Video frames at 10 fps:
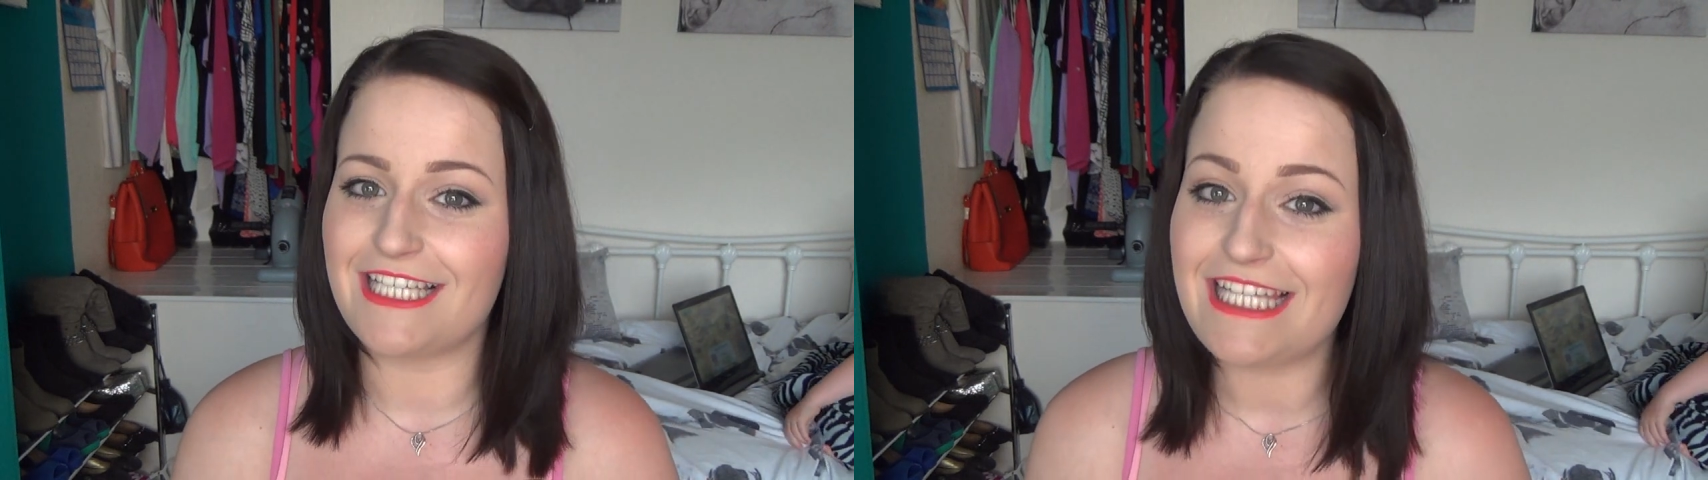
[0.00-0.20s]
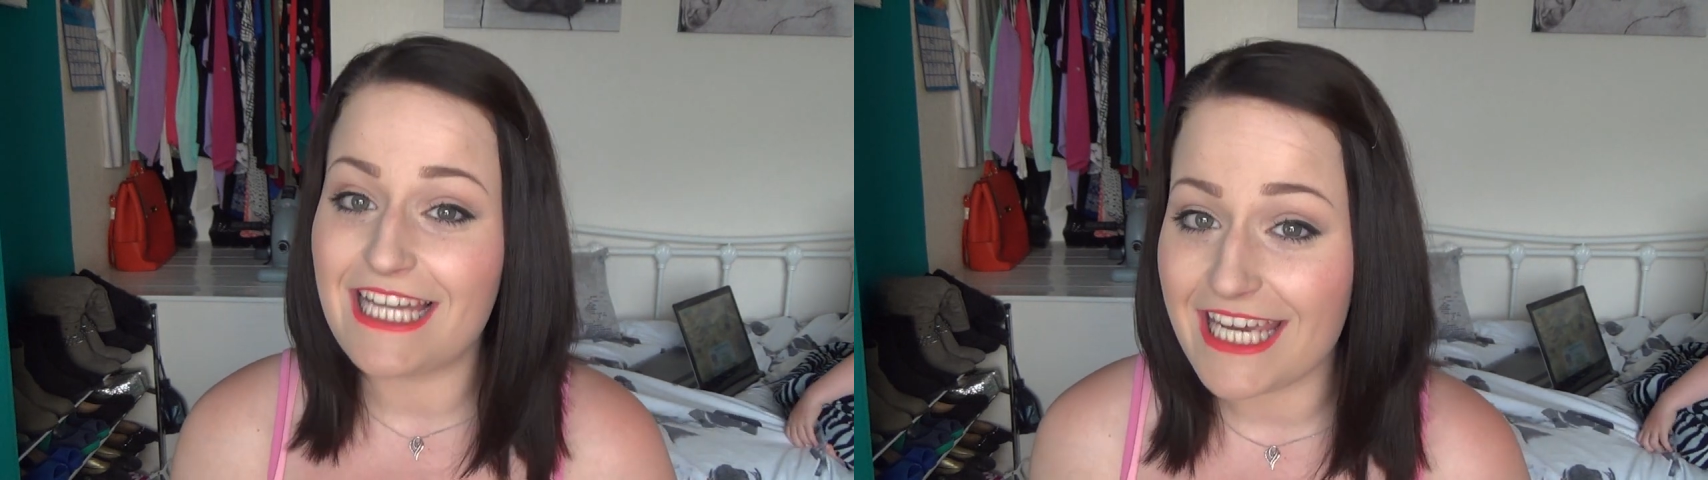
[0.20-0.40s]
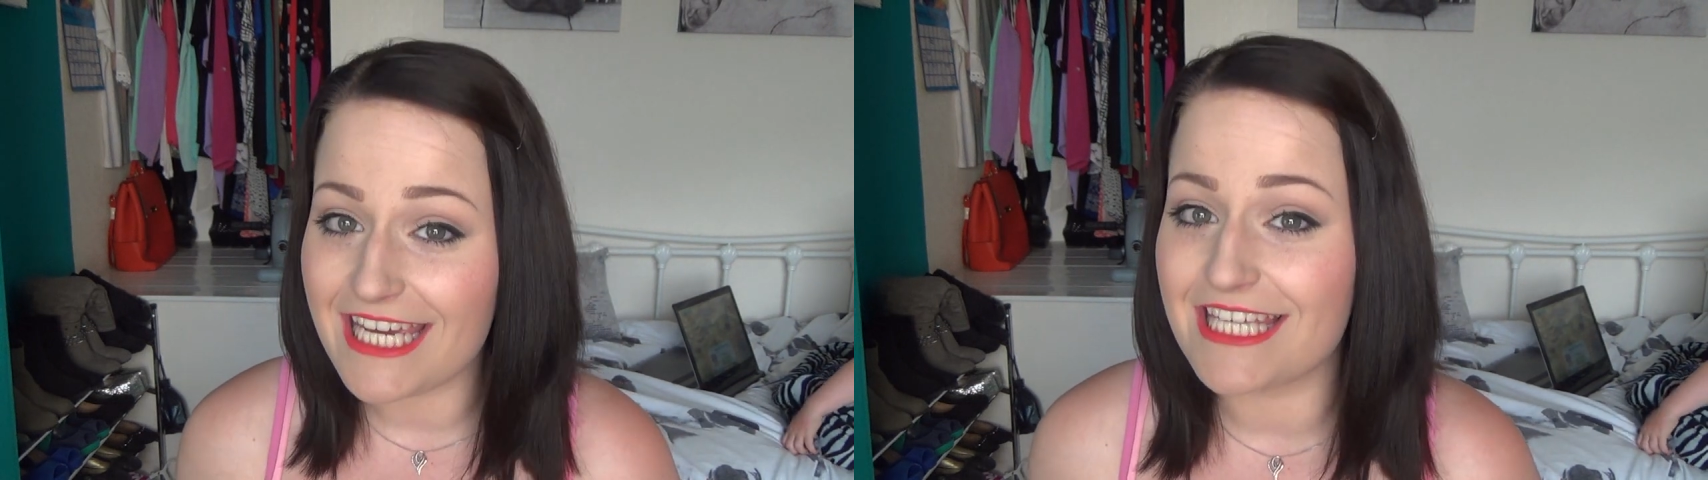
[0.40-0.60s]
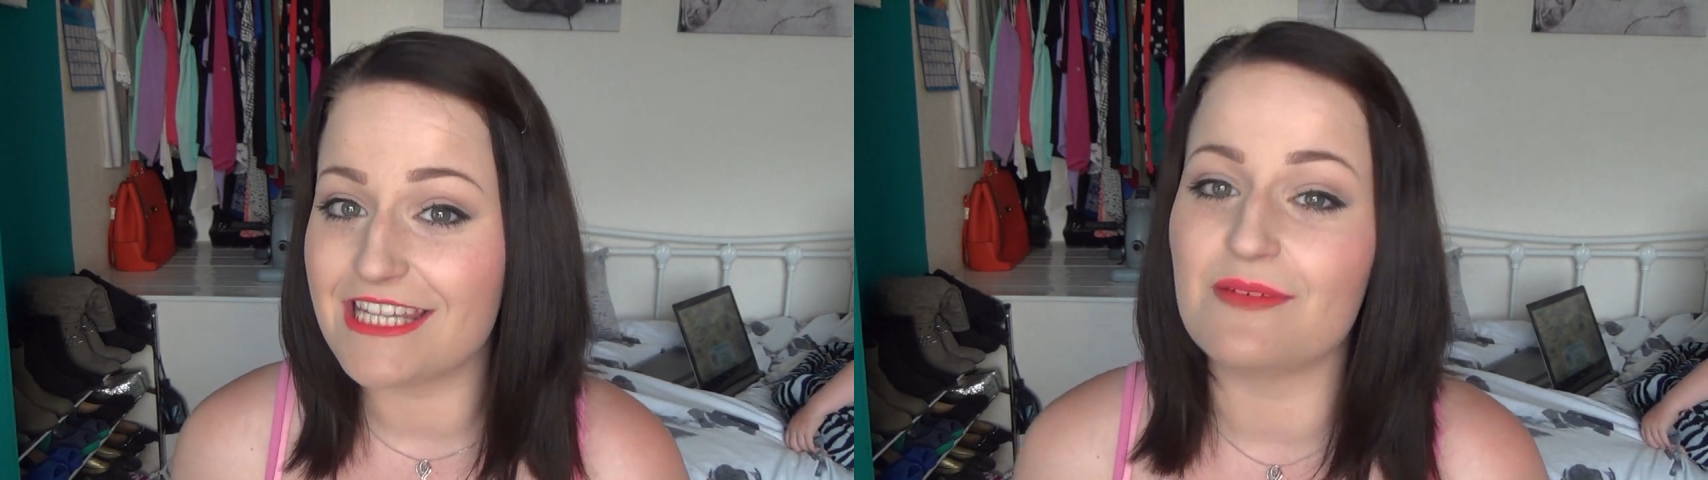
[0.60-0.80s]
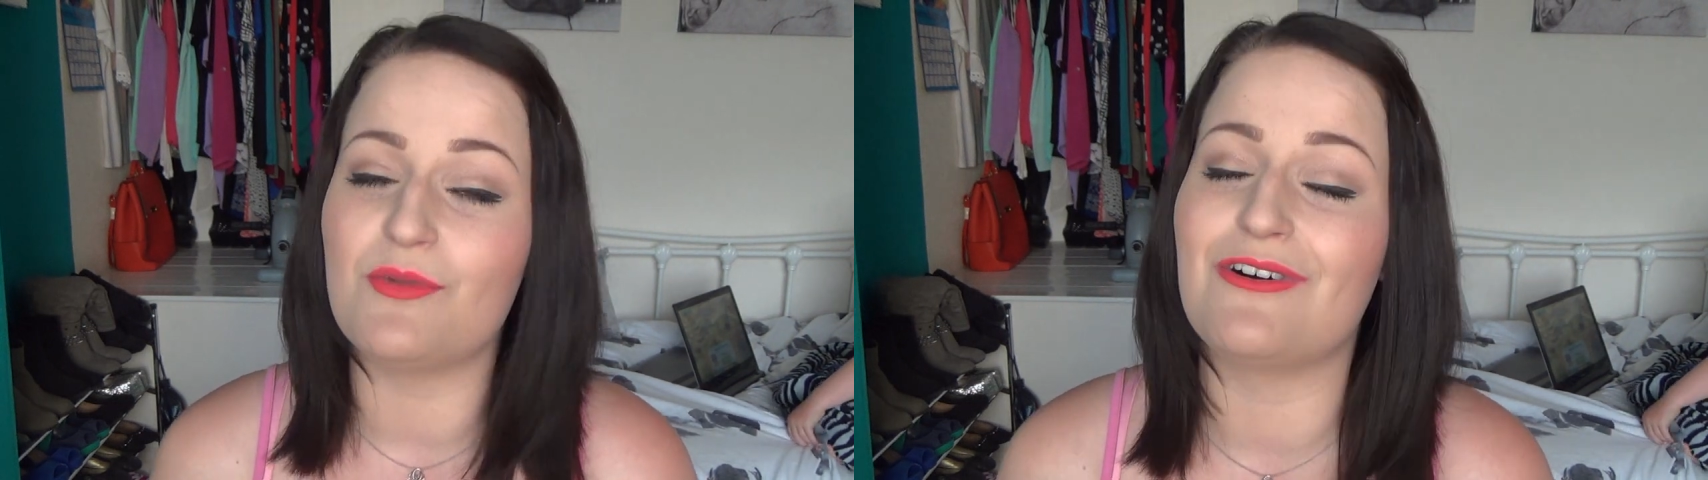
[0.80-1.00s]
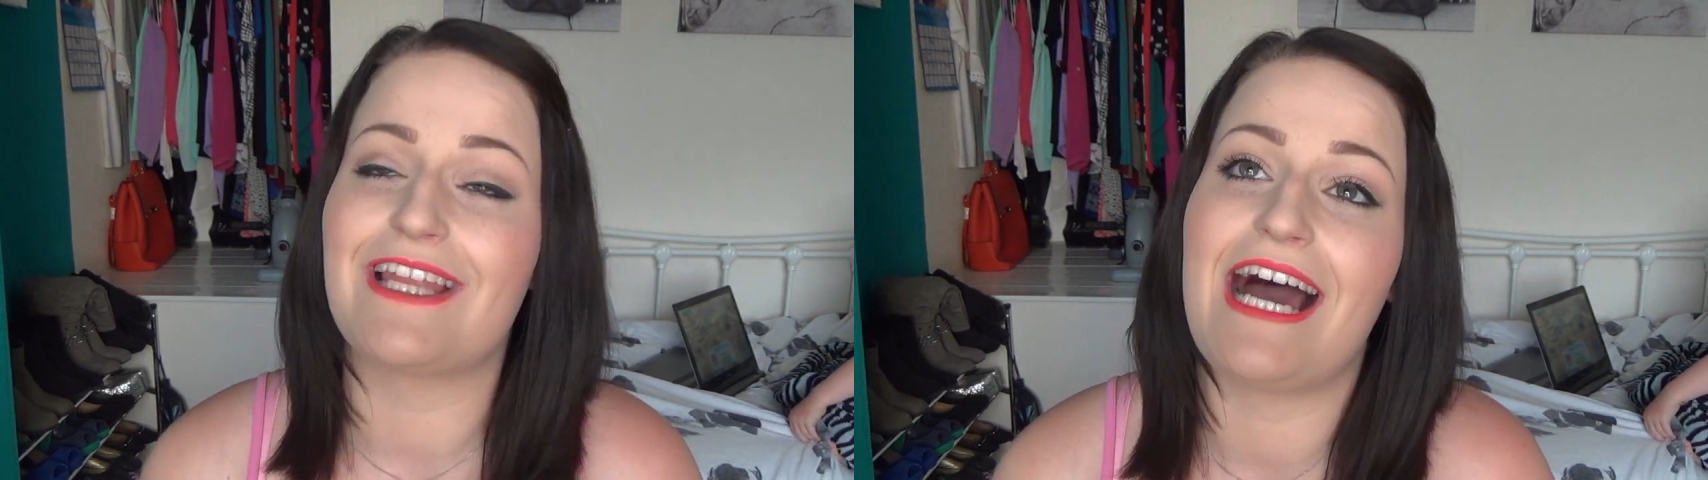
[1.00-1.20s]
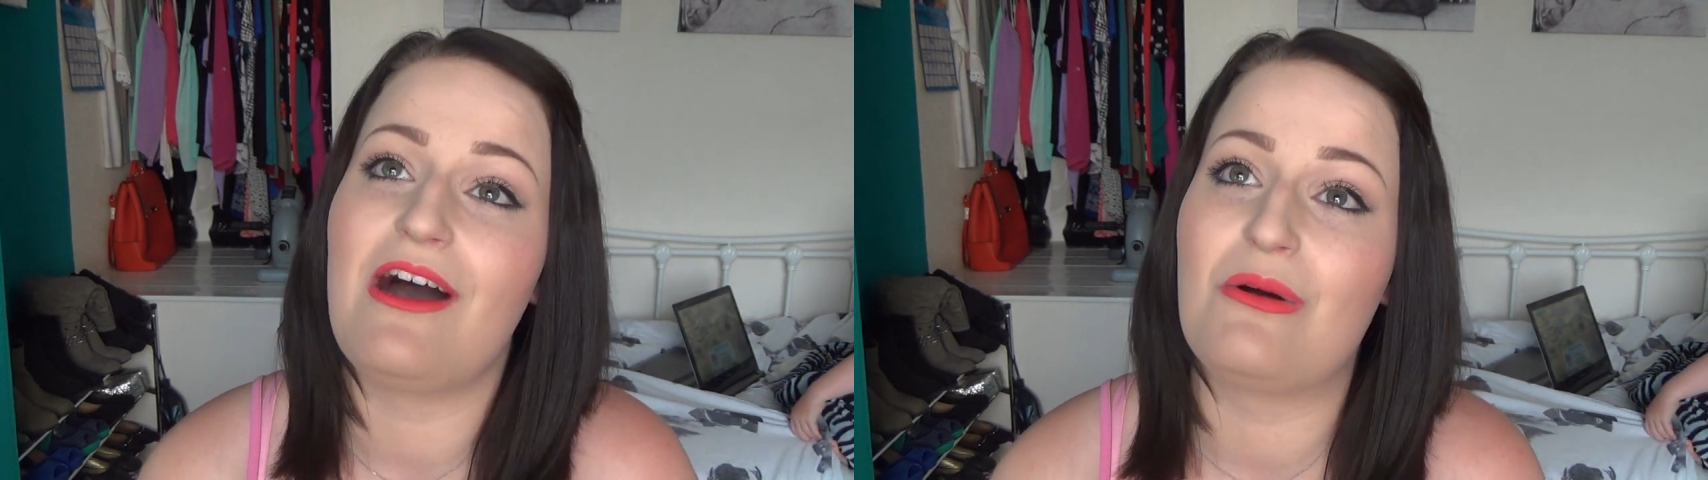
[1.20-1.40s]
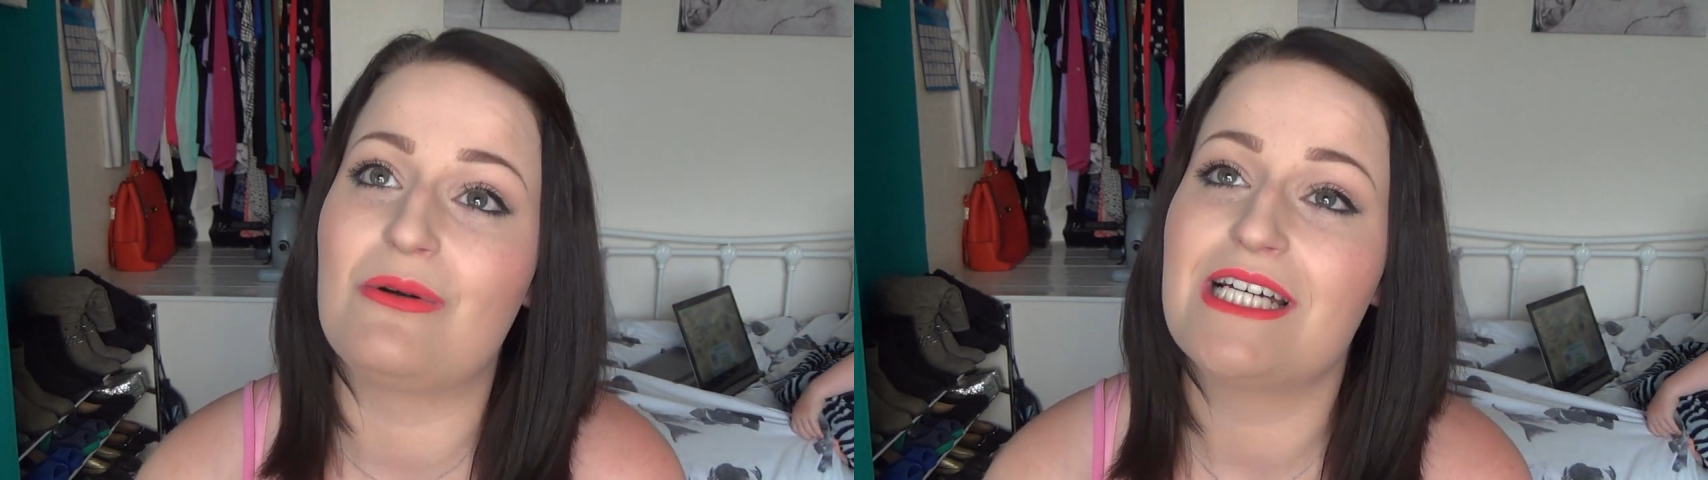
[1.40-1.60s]
cleared them all
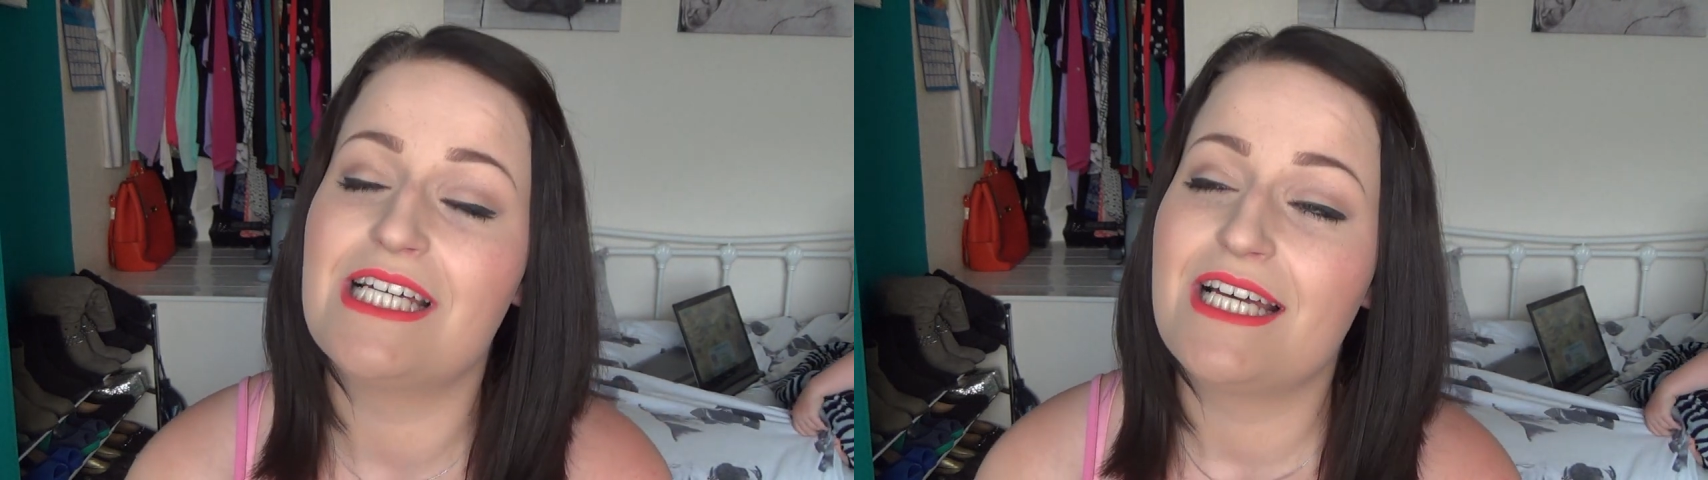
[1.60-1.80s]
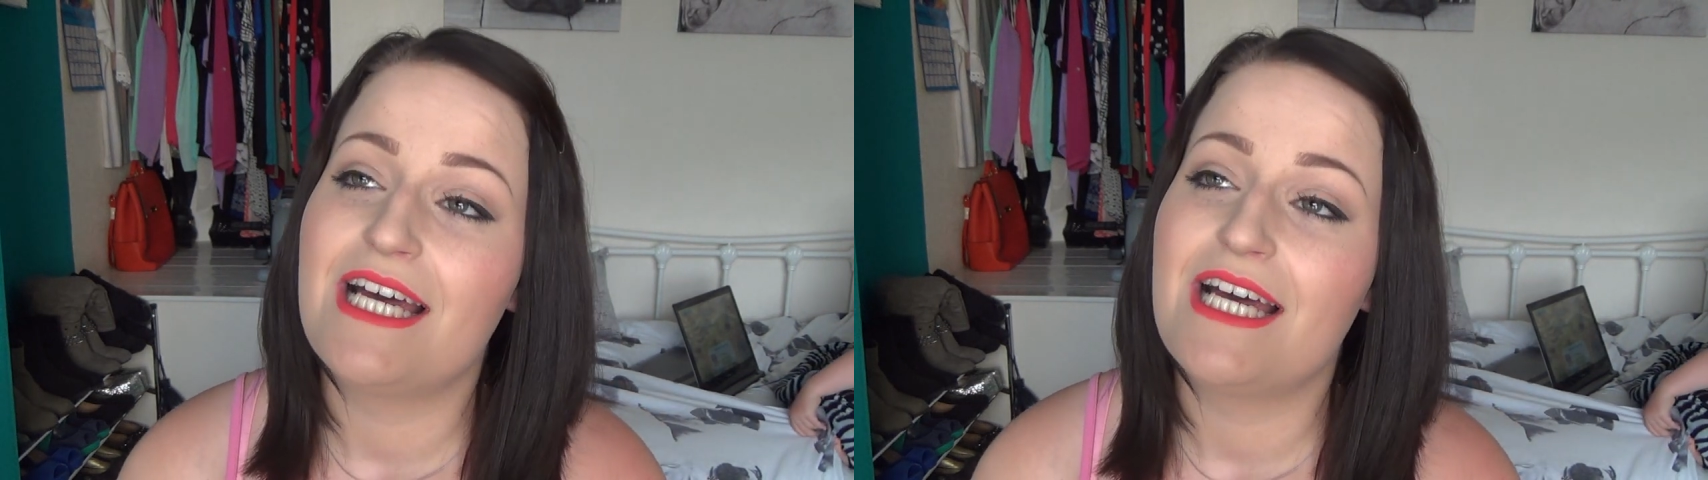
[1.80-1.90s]
out,